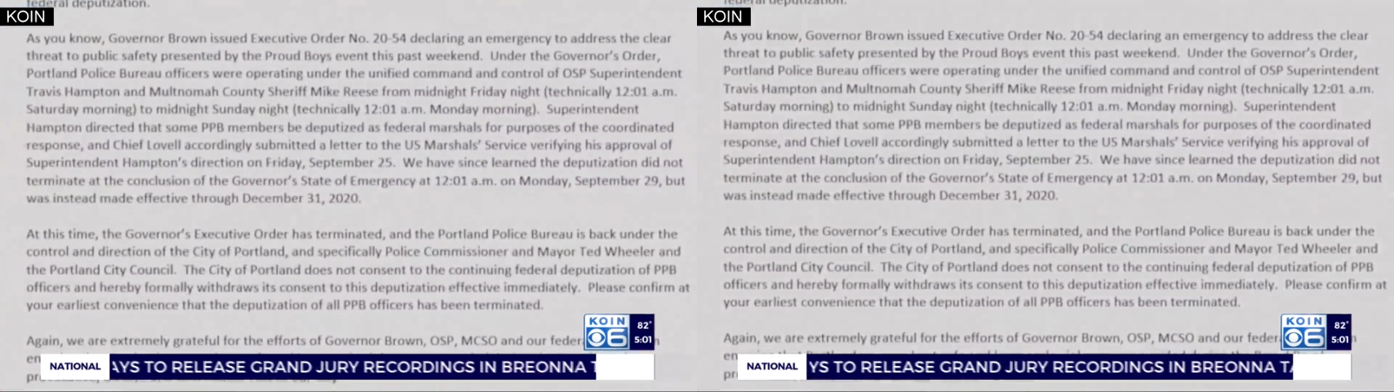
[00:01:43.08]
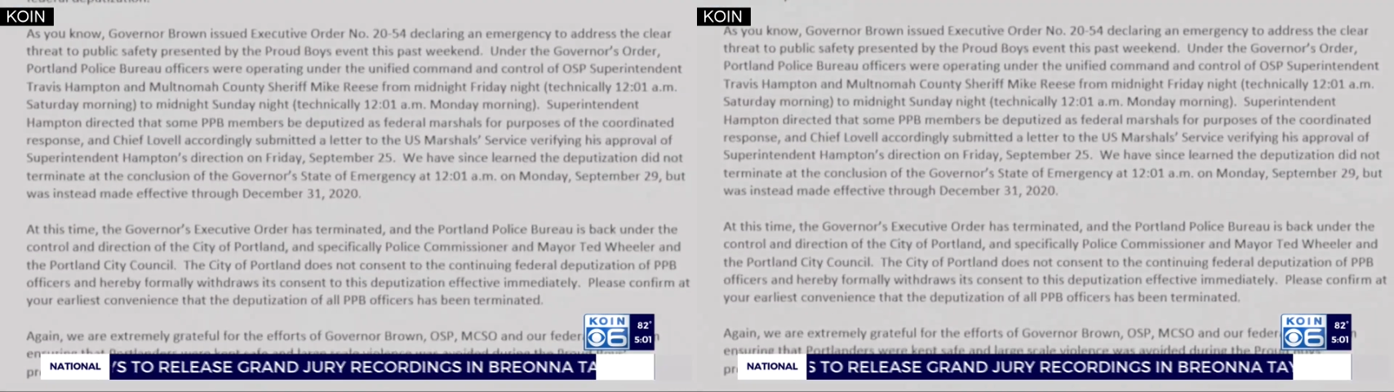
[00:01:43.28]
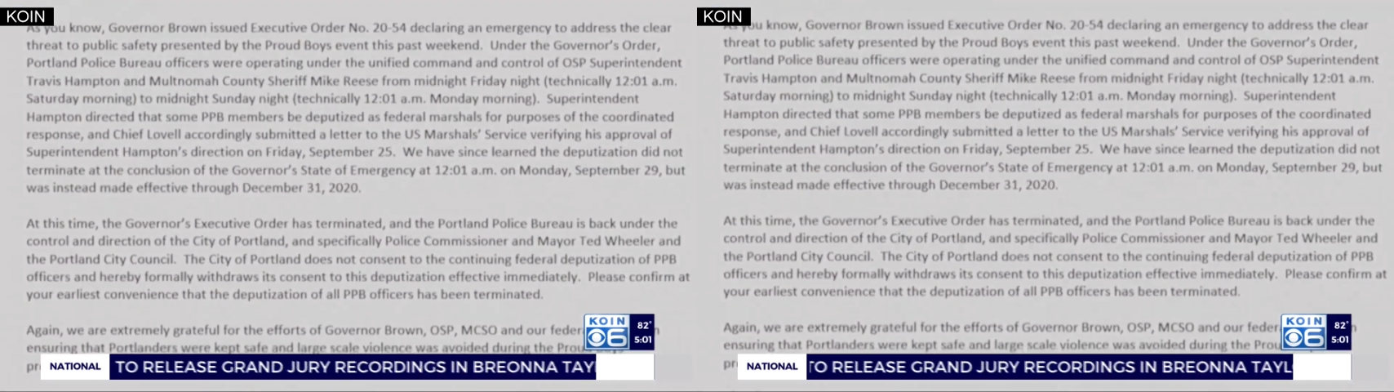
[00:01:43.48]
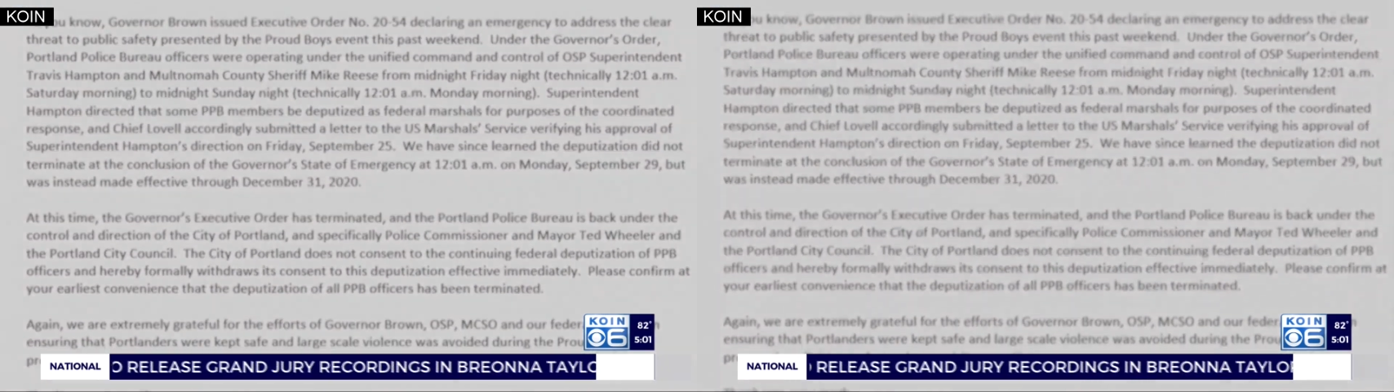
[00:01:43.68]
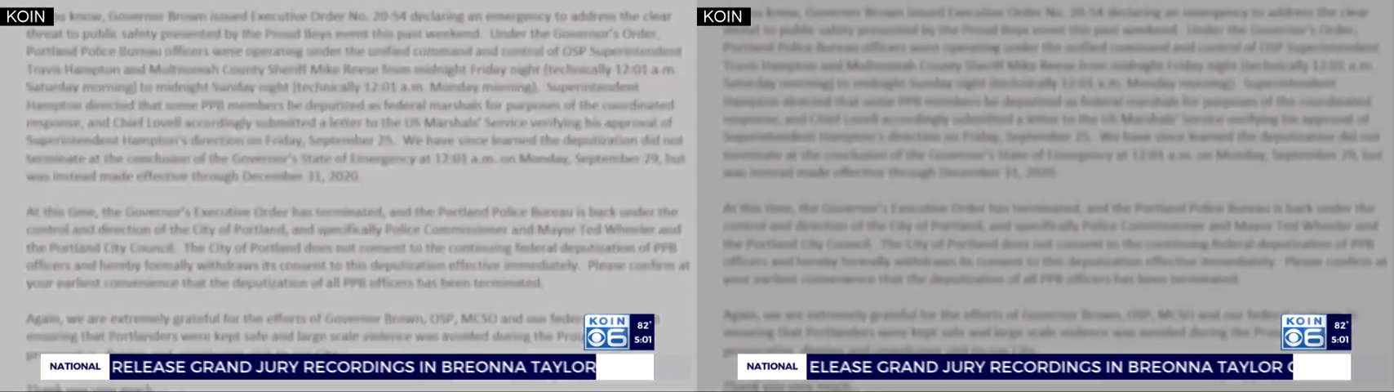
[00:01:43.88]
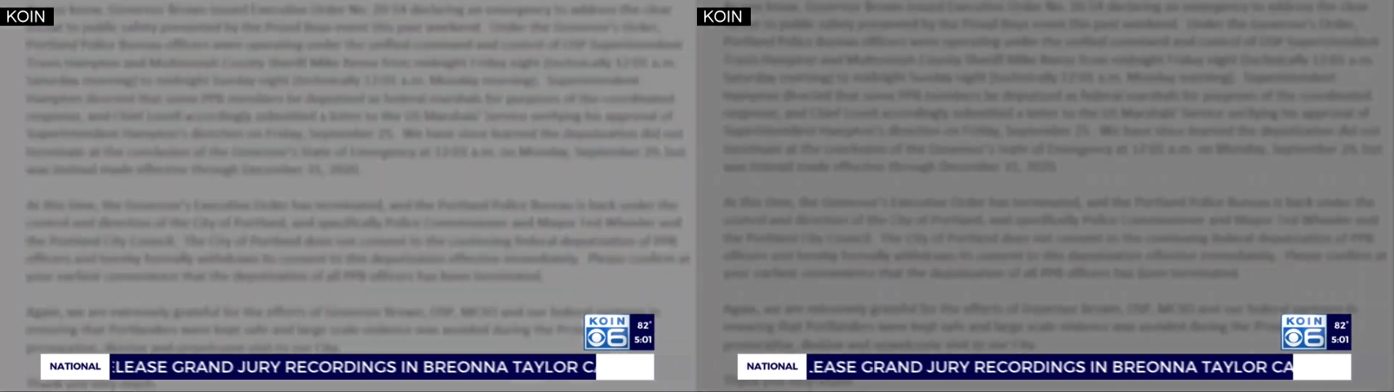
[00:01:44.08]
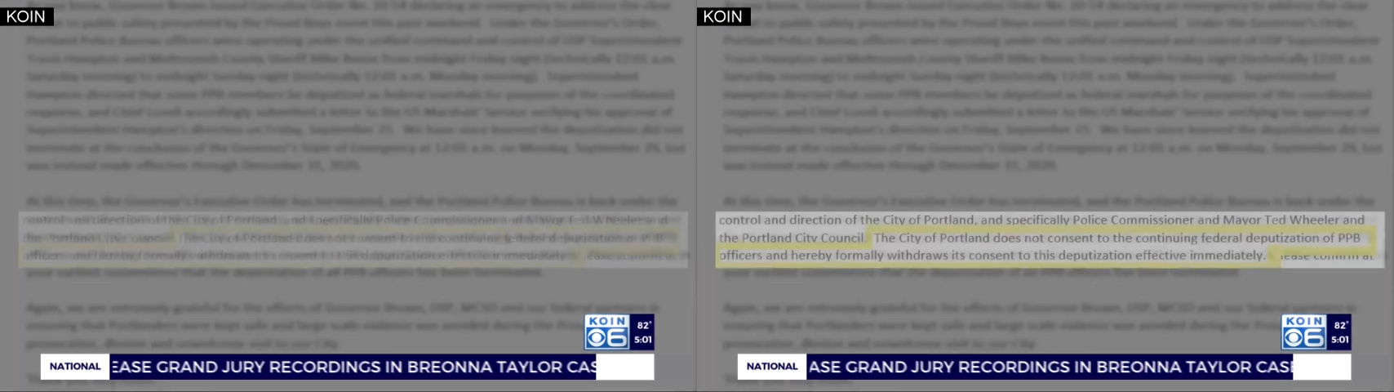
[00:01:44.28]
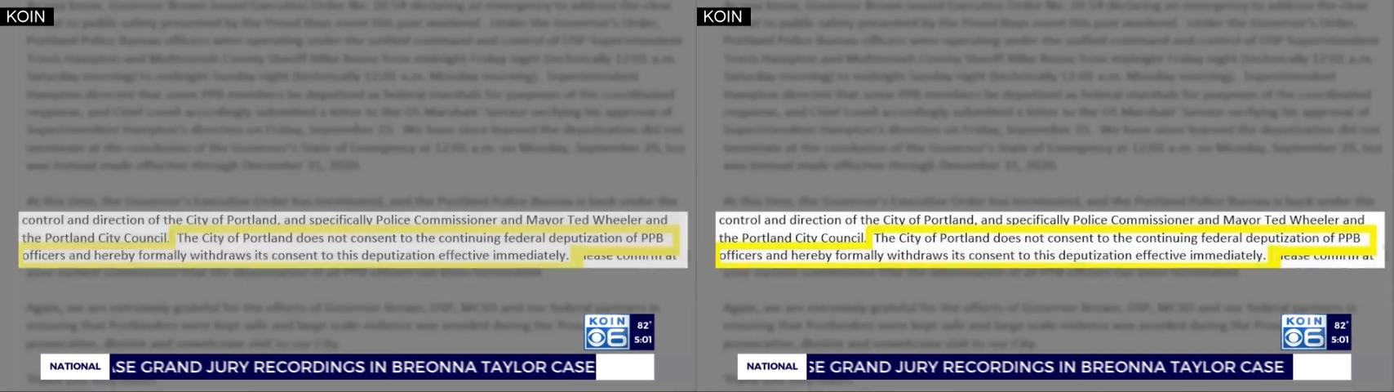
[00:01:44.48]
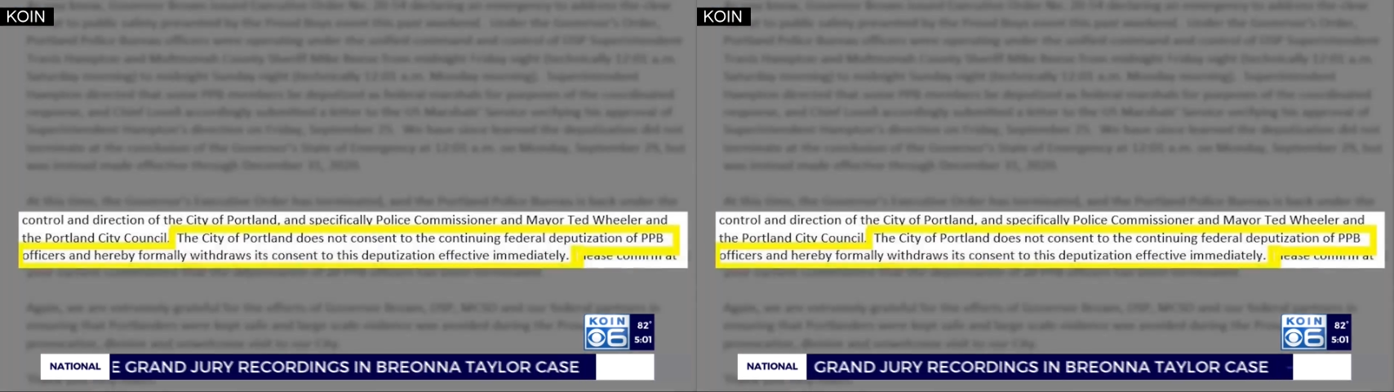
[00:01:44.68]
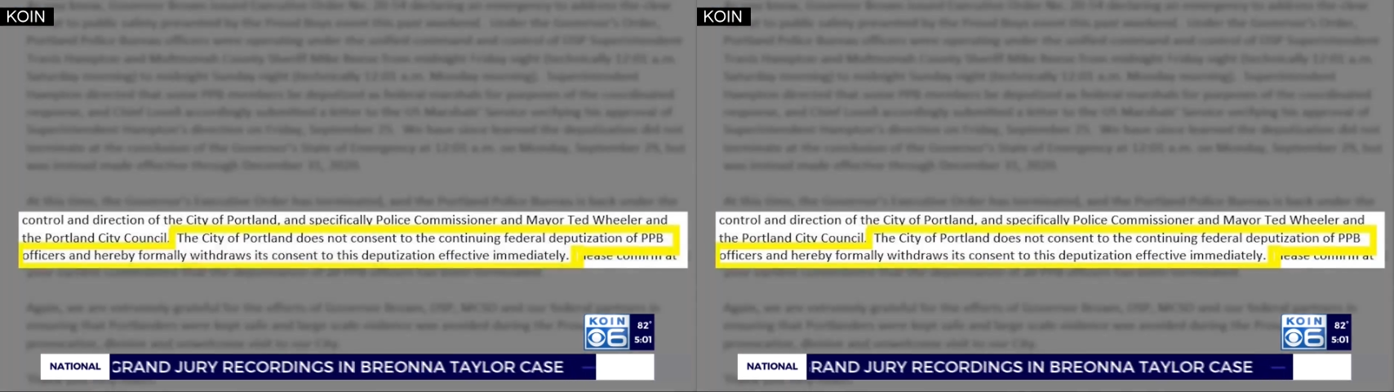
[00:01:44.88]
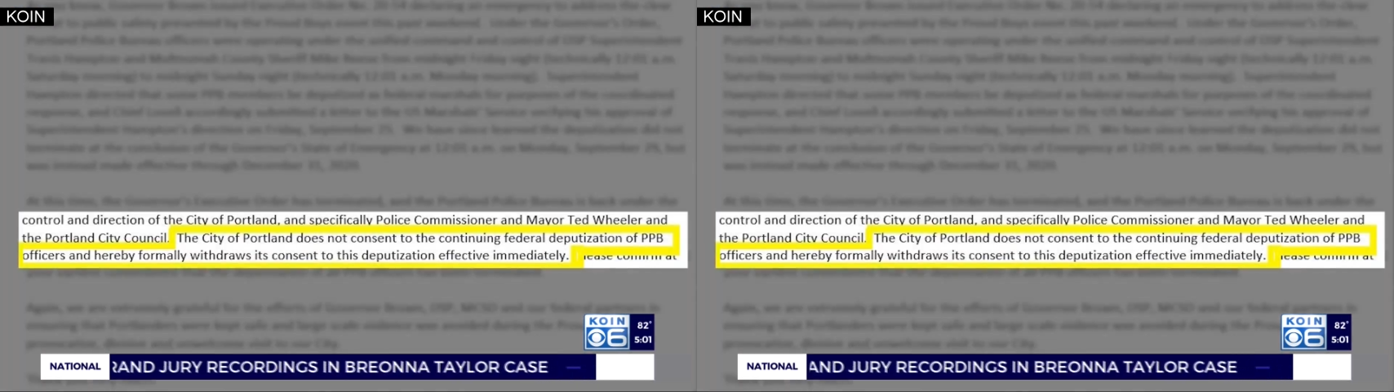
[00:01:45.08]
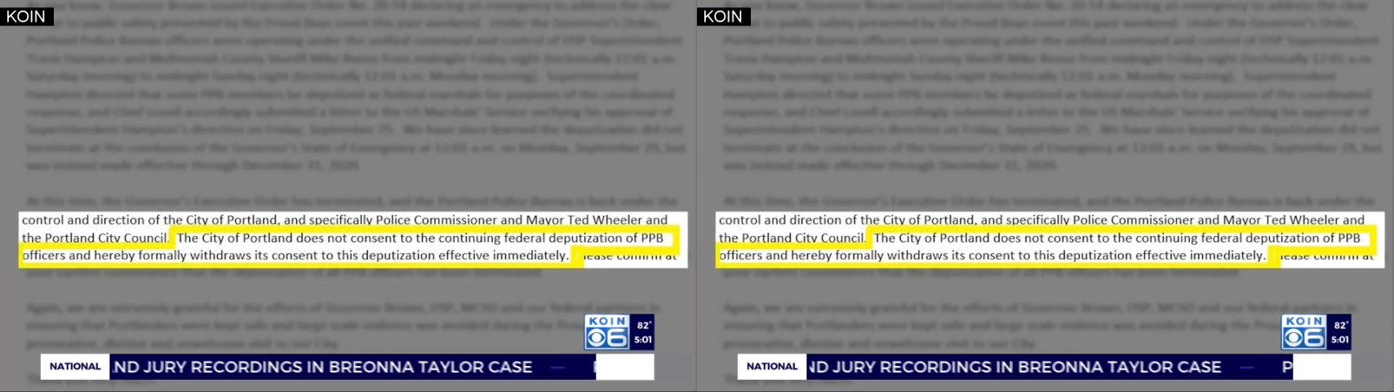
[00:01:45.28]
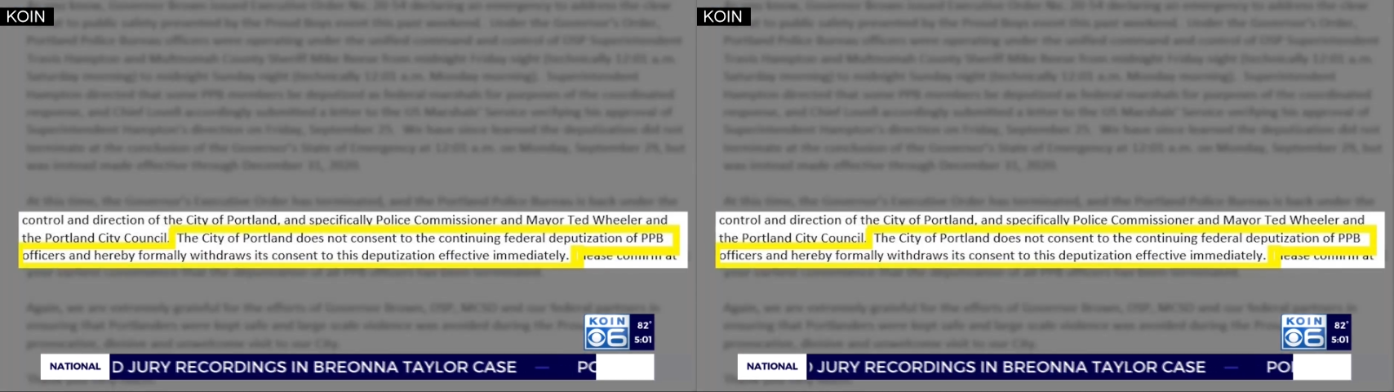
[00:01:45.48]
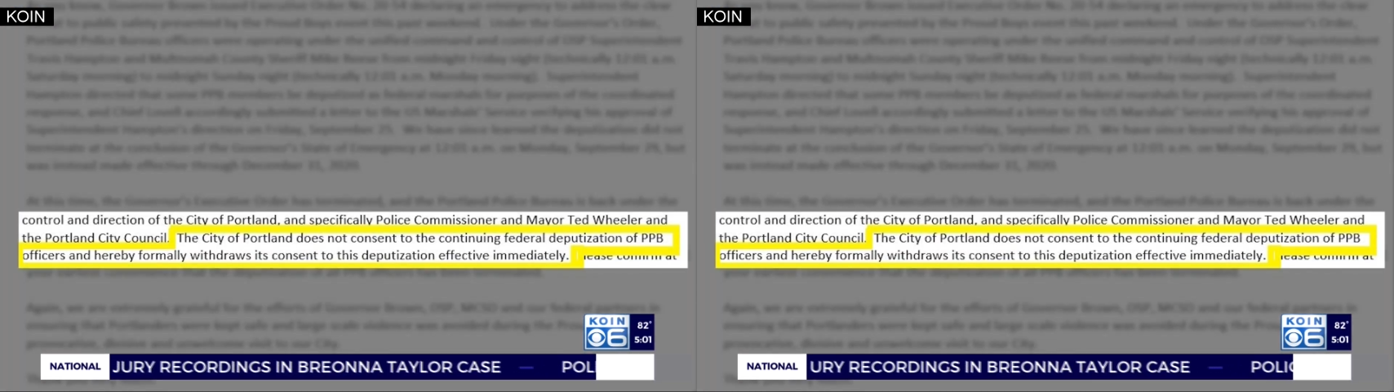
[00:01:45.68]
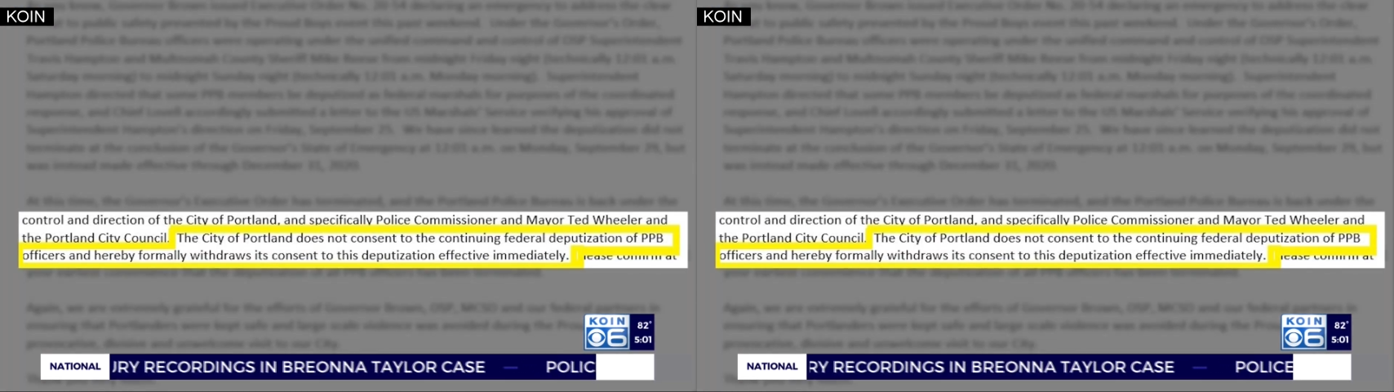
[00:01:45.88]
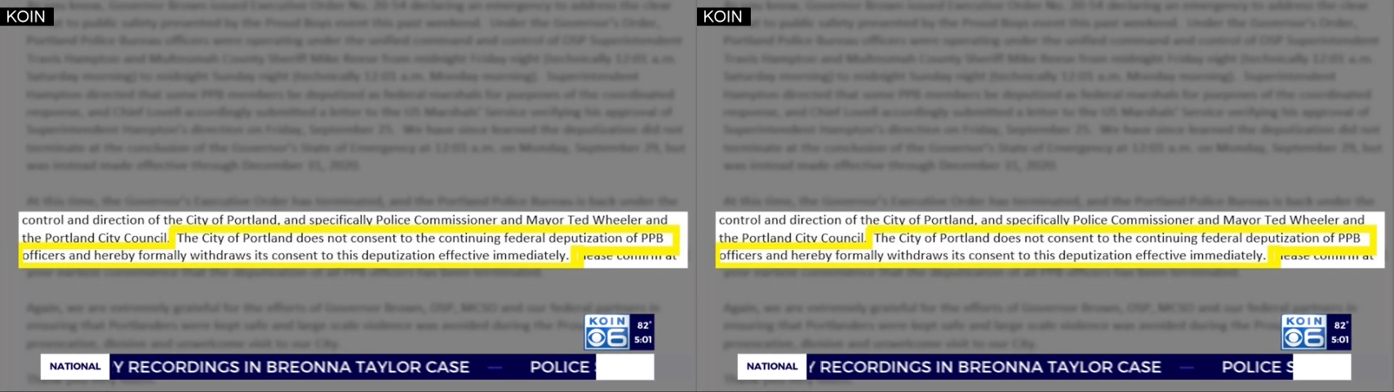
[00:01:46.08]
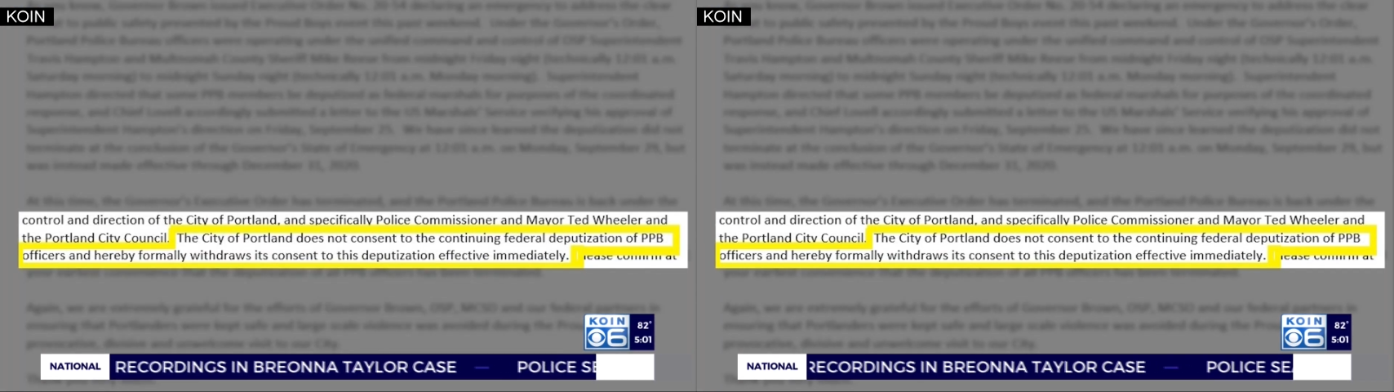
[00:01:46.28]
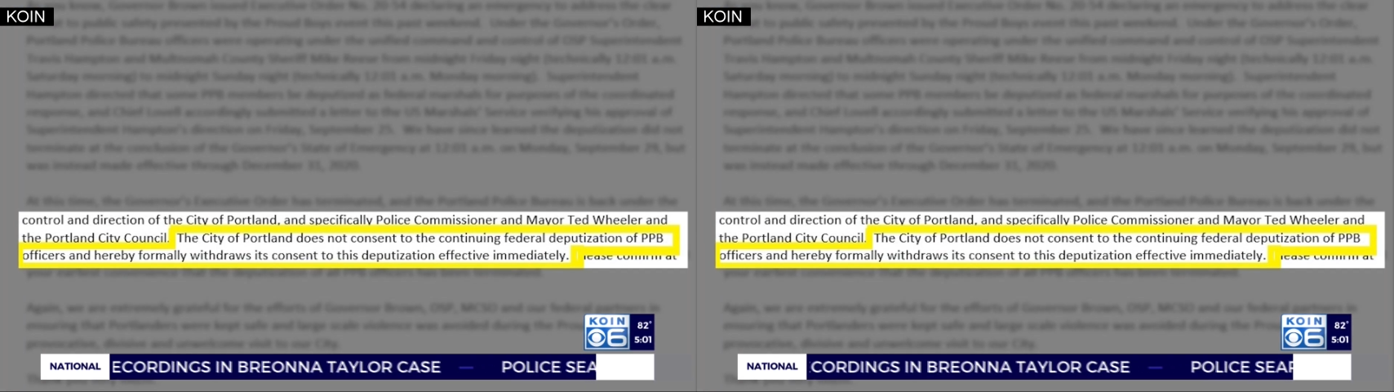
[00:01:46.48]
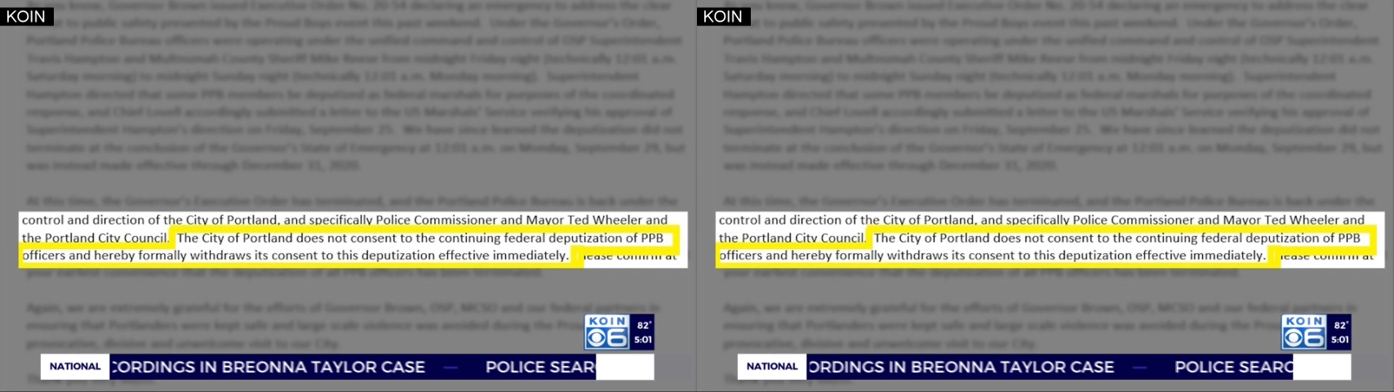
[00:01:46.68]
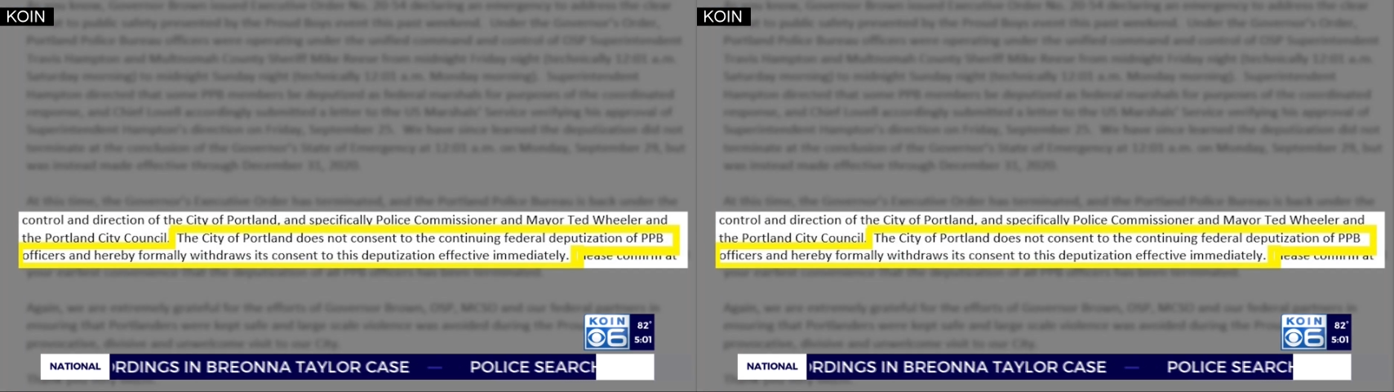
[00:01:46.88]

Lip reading: (no speaker visible)